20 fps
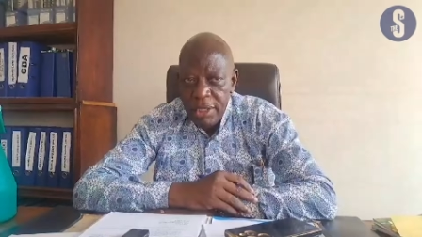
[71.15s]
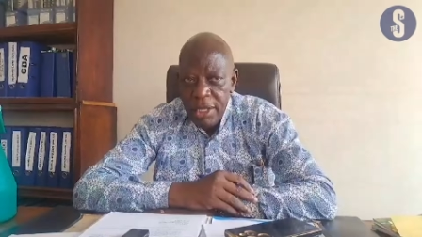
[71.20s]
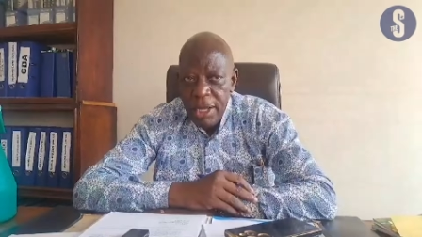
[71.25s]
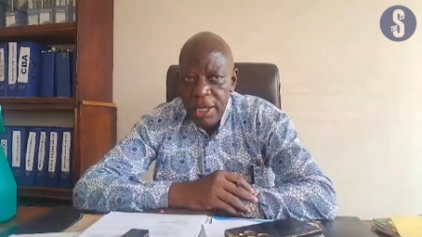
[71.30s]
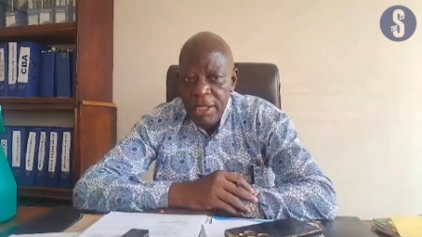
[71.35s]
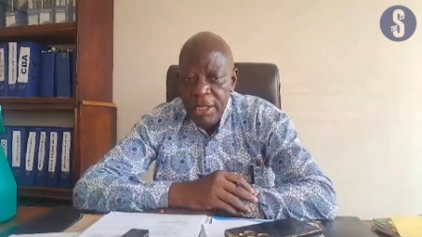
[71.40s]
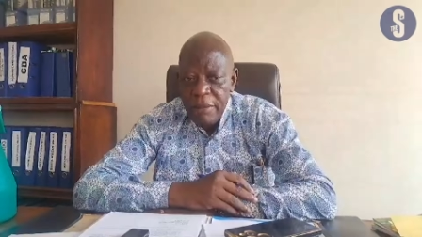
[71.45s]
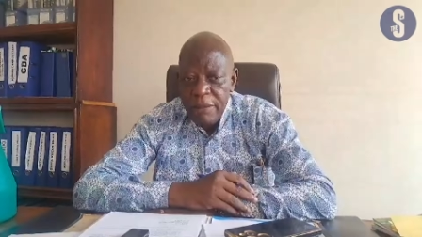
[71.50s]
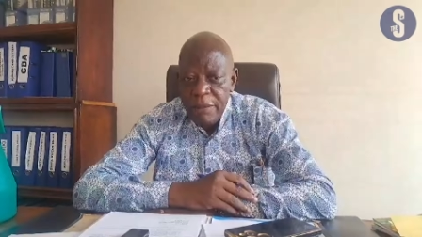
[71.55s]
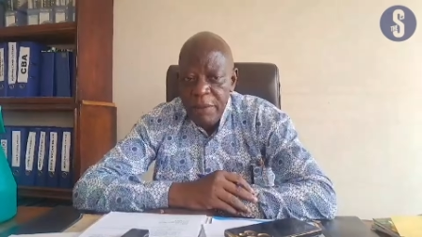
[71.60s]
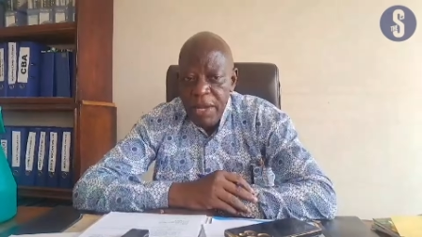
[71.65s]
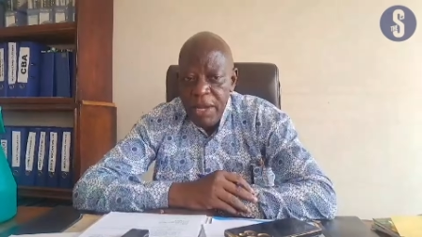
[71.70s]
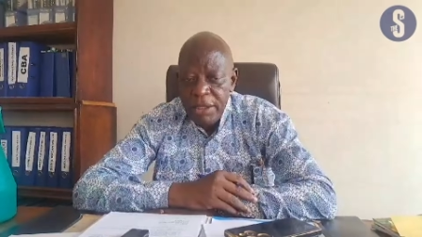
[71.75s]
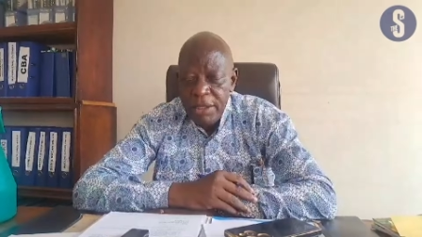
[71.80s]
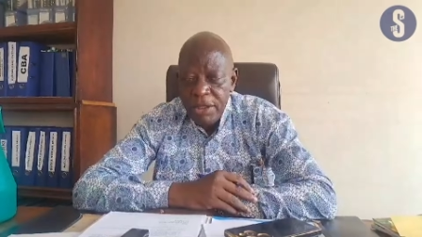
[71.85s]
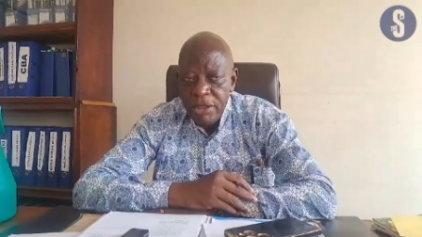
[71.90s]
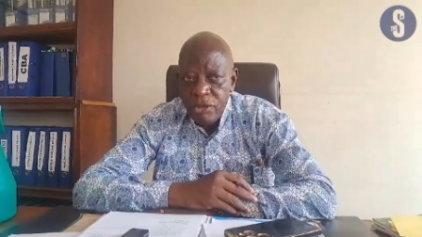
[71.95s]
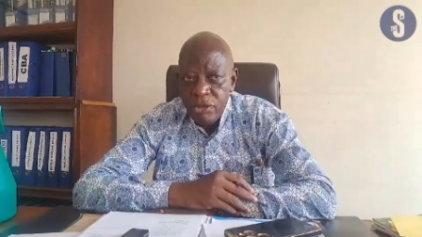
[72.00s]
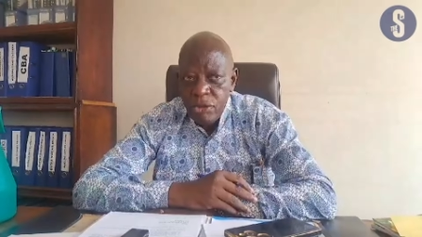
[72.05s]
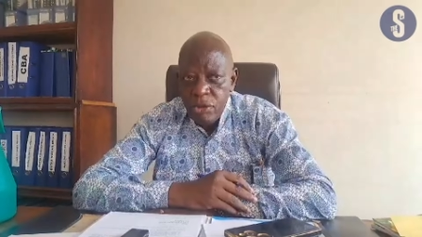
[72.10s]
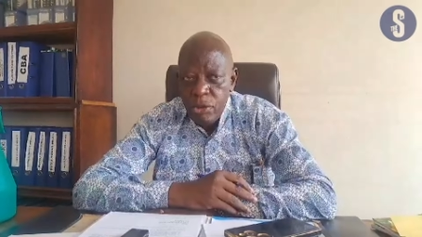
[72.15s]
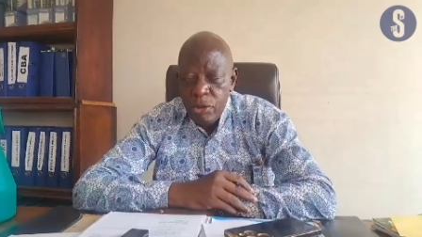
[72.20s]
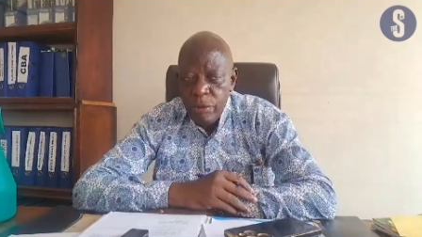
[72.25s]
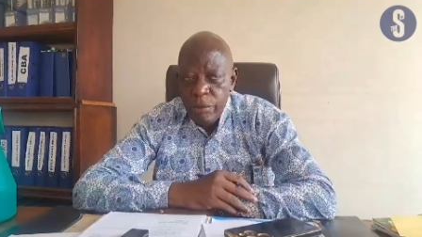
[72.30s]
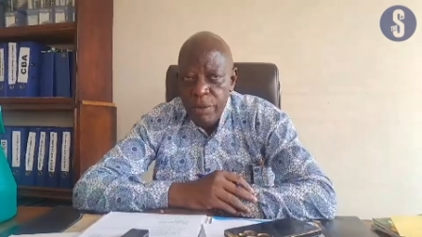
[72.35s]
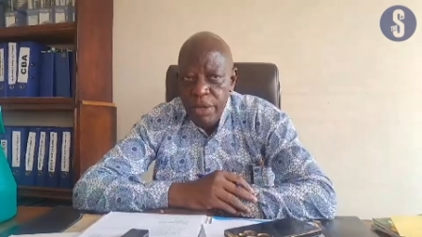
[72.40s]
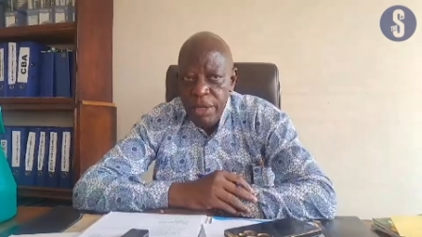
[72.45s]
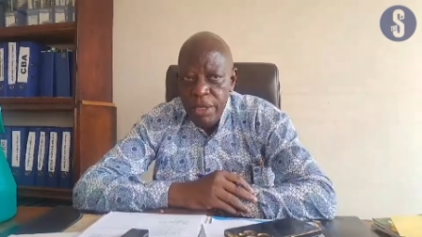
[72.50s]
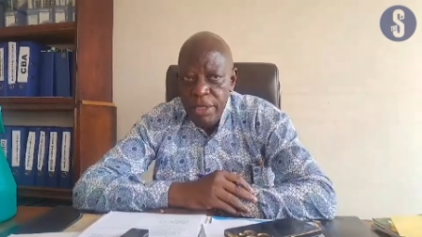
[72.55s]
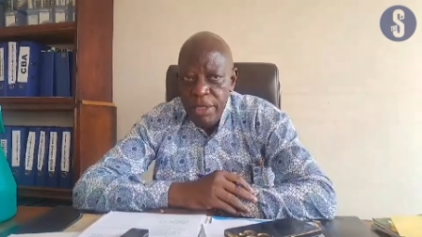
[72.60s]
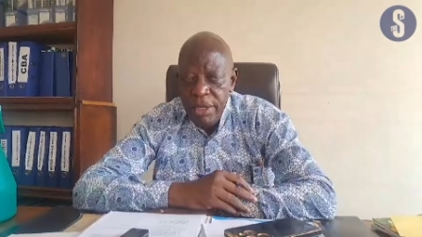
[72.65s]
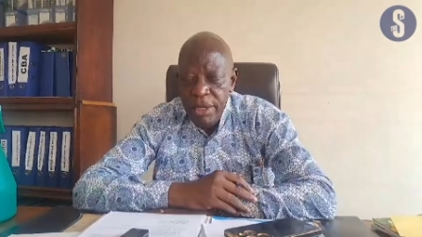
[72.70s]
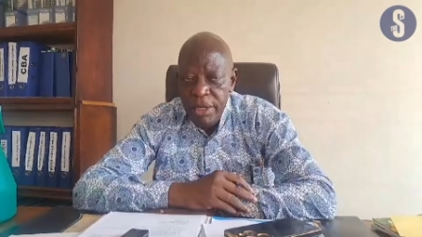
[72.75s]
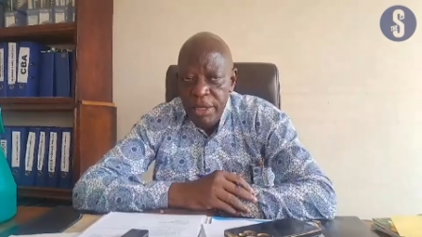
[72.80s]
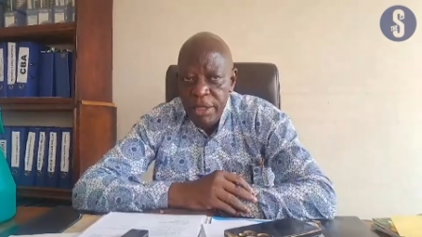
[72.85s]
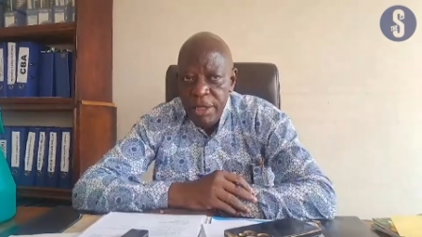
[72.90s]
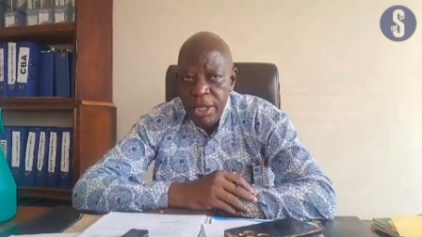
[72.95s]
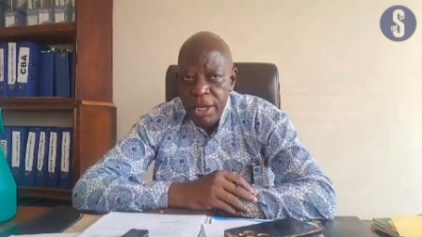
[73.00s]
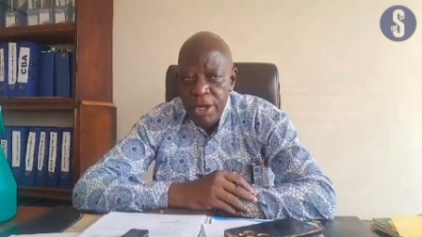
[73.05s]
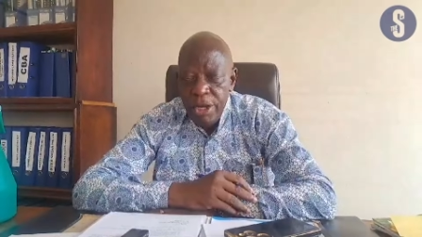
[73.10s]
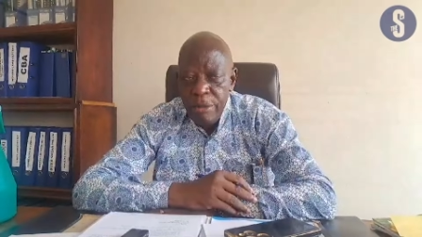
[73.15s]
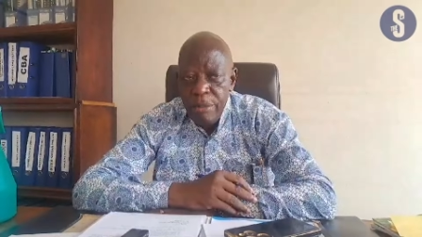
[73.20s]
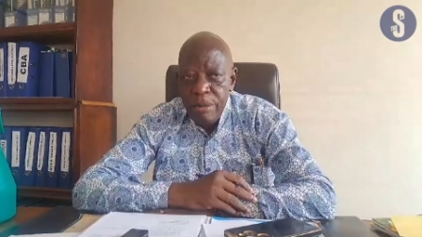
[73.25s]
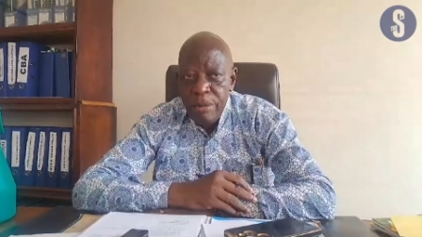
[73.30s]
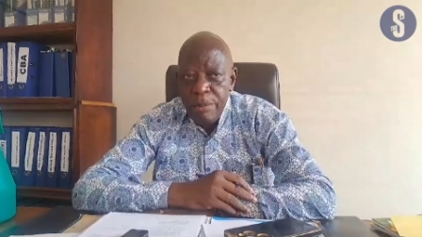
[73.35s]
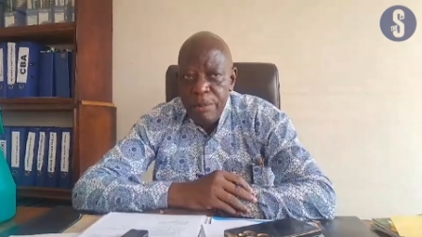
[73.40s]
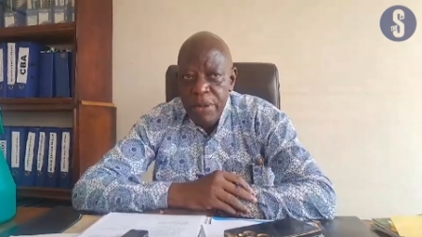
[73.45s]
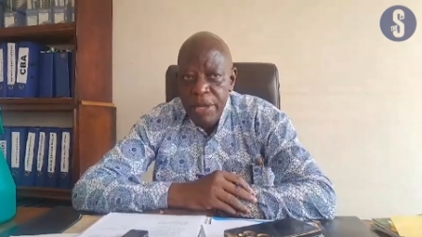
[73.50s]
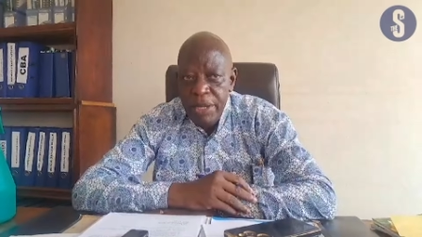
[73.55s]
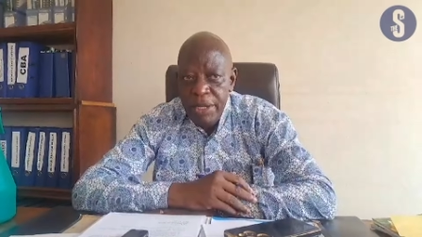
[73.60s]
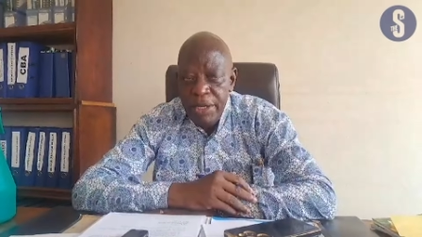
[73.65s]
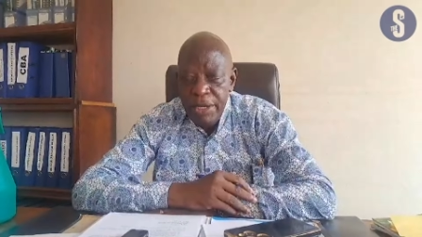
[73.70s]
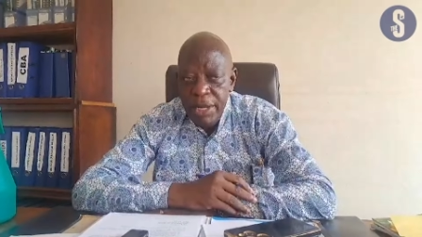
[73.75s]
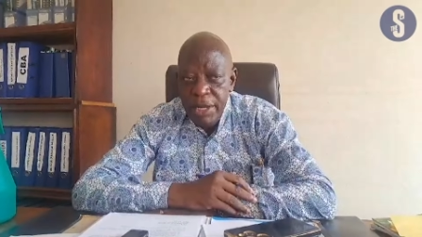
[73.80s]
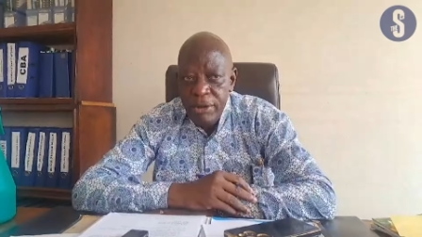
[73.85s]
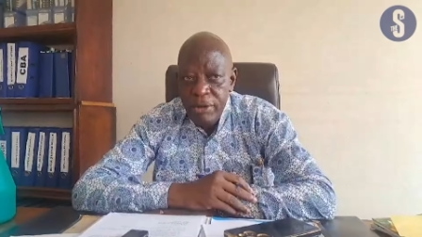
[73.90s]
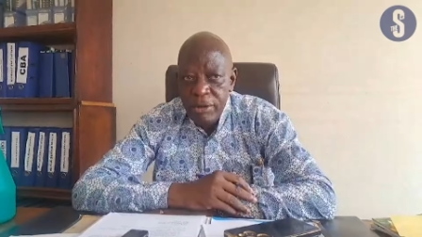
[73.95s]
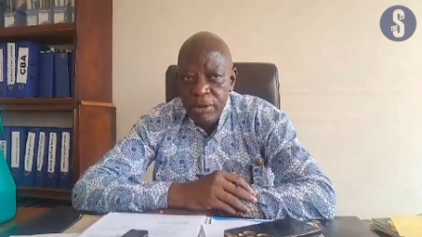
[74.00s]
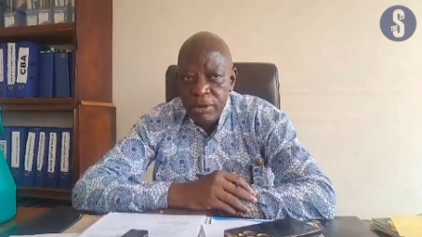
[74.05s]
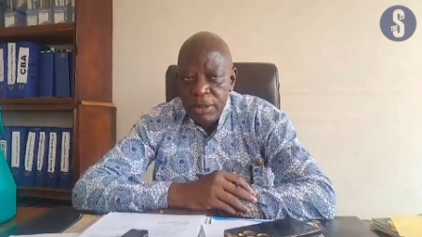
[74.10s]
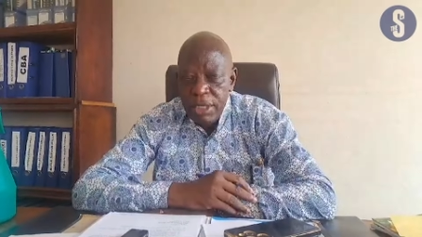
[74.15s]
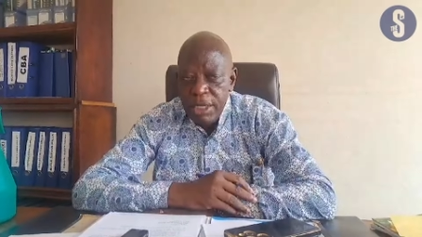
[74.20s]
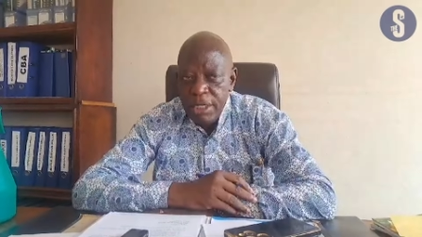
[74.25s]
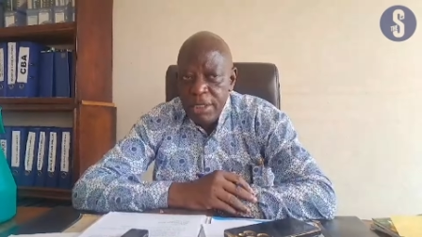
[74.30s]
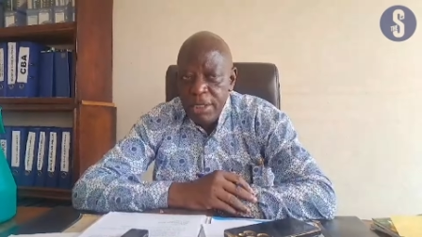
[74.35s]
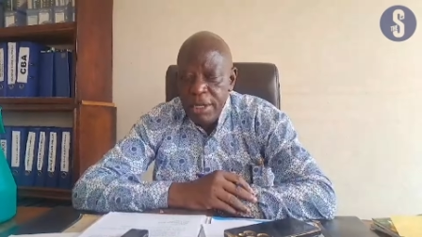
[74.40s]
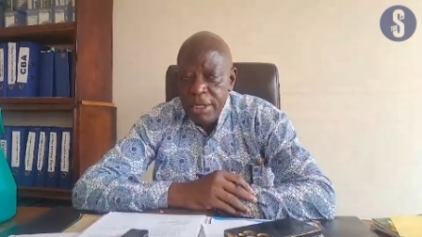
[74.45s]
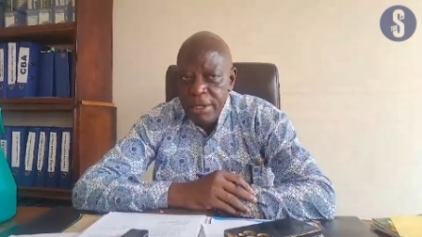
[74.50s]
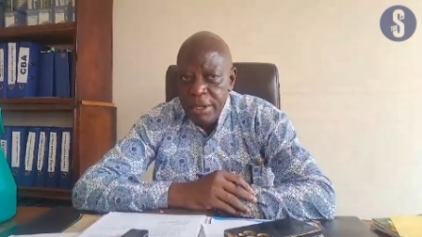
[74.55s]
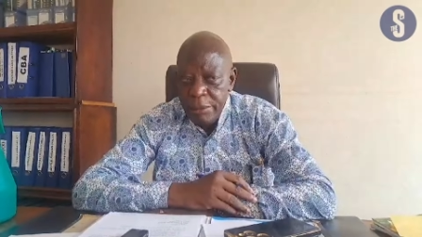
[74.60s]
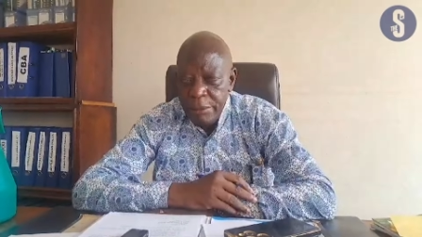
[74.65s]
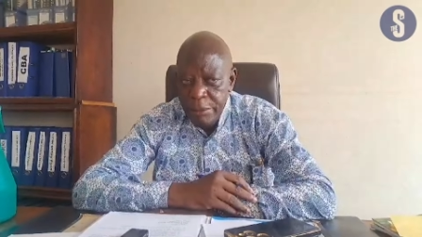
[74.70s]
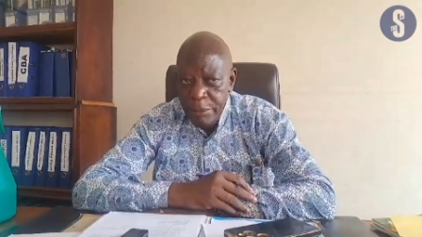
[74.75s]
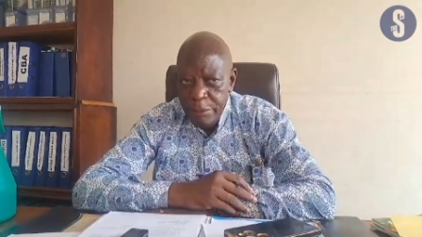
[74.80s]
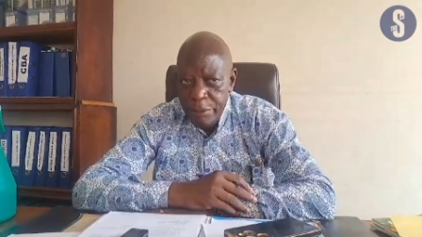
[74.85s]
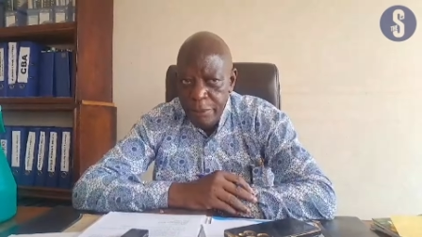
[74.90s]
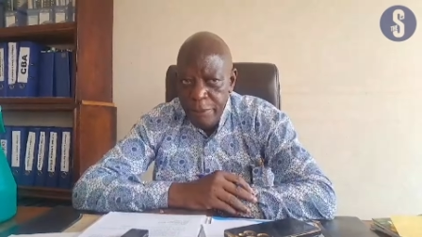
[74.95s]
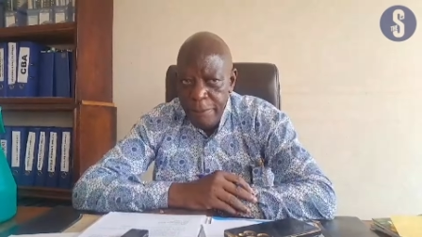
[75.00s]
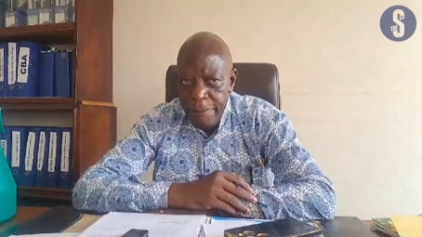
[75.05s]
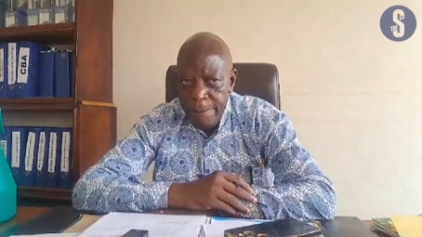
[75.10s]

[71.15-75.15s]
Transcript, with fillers: The other part should remain that they be paid alongside other people.